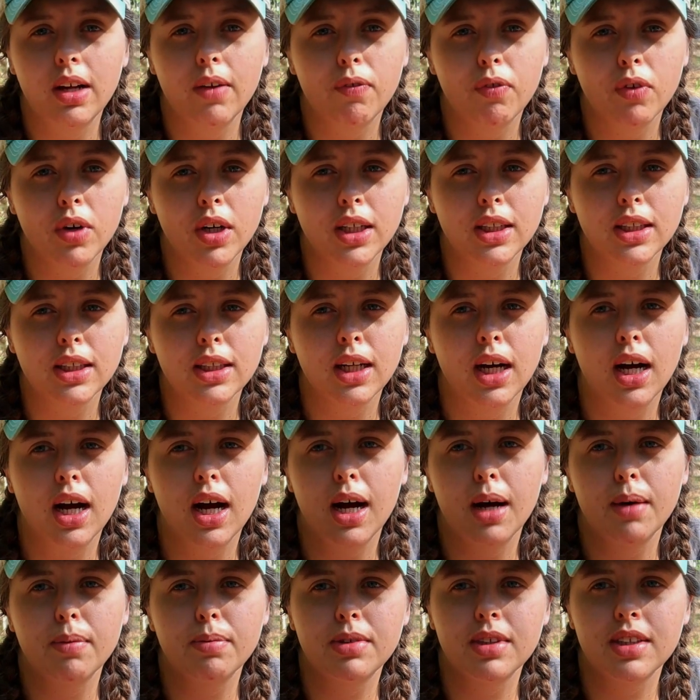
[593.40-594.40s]
different
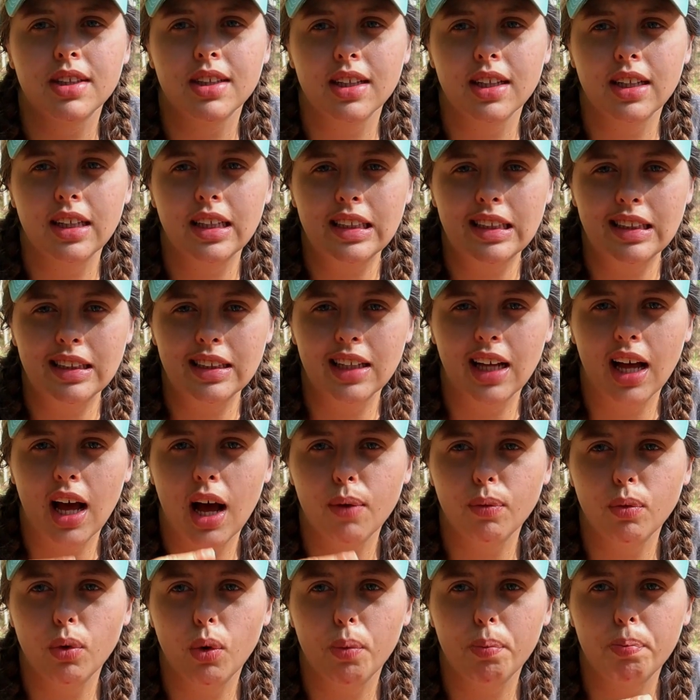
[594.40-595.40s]
types.
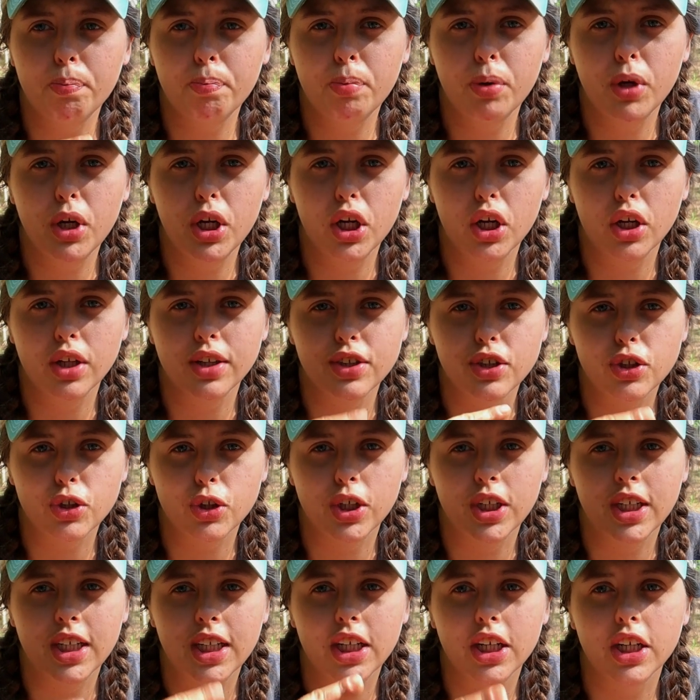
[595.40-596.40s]
I will put it on the
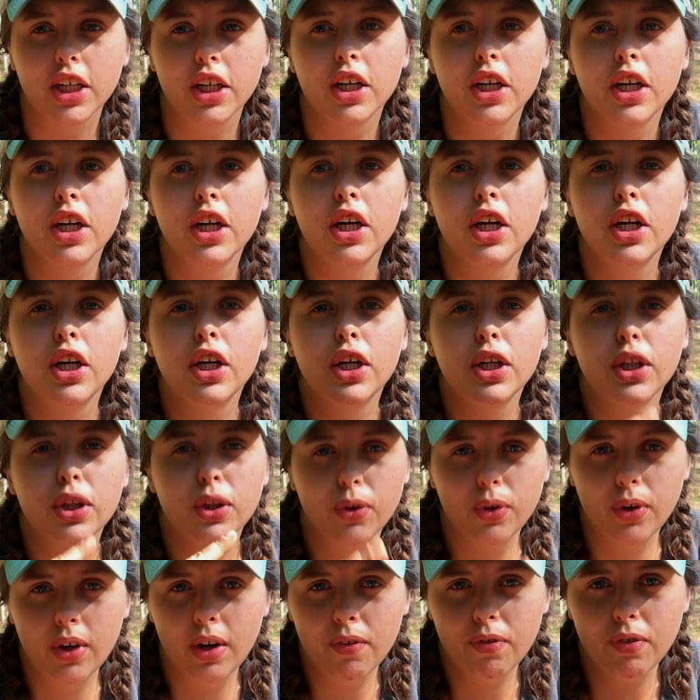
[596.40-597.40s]
screen here.
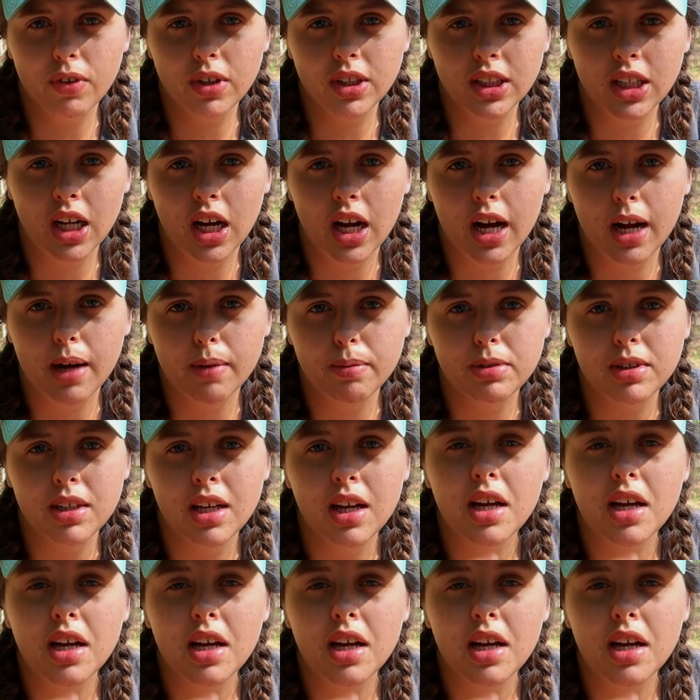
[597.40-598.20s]
3 different types.